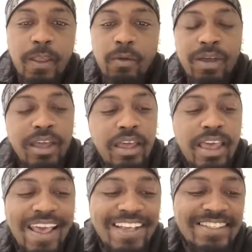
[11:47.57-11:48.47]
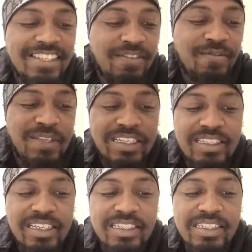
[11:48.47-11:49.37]
Right. Isaiah
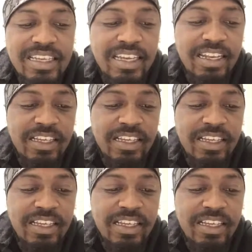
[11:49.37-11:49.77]
56:10.